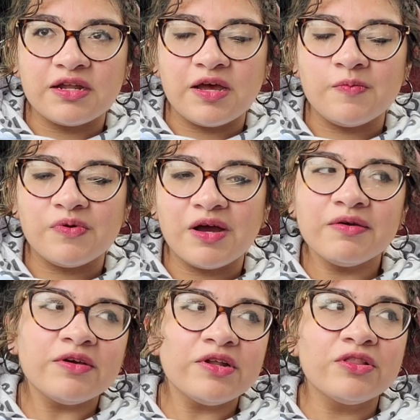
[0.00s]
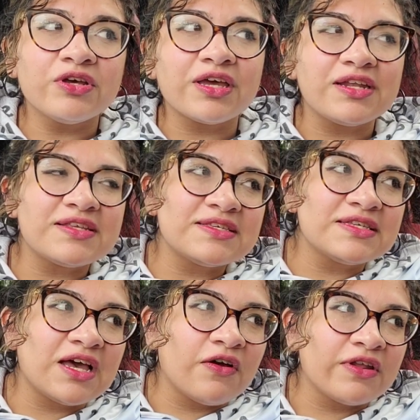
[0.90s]
I'm probably gonna look into
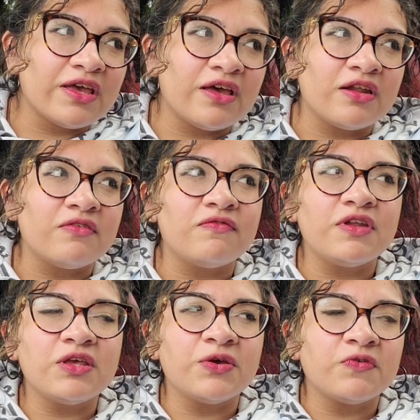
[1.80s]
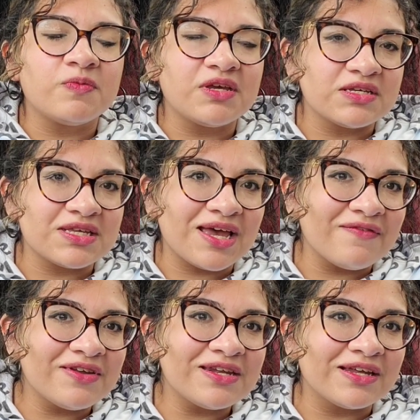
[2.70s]
see how to edit videos, because I
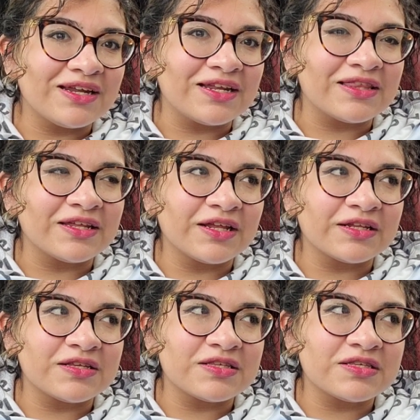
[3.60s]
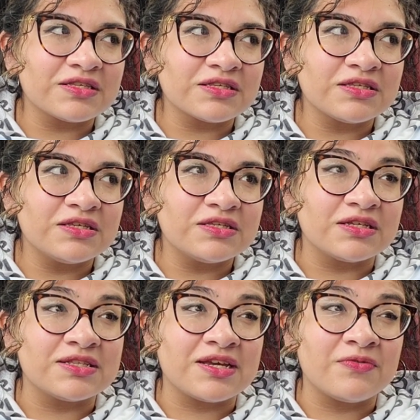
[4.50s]
haven't done anything like this
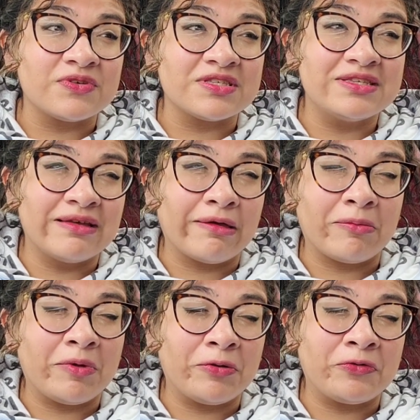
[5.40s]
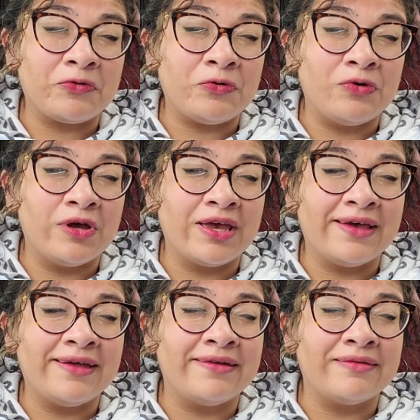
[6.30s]
since I was like in middle school,
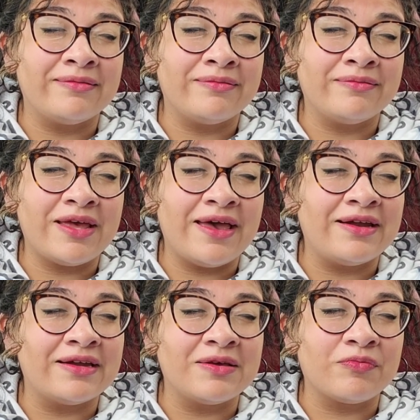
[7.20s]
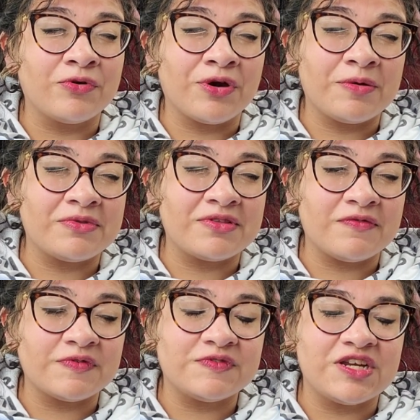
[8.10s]
and editing programs and stuff
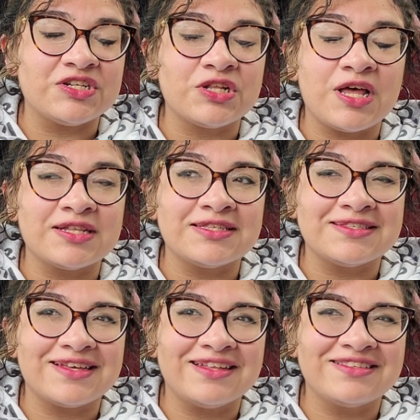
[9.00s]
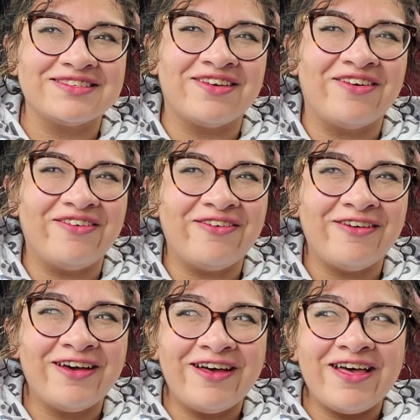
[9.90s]
have changed a lot since then. So
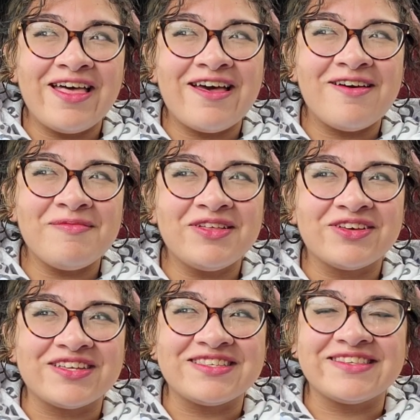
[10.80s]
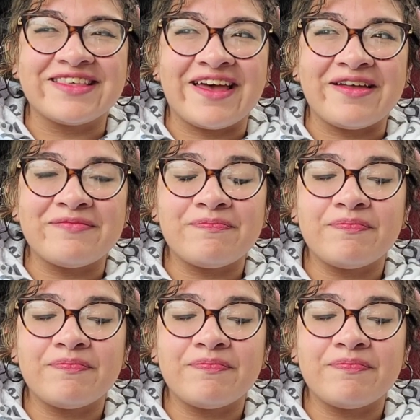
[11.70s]
I might look into that.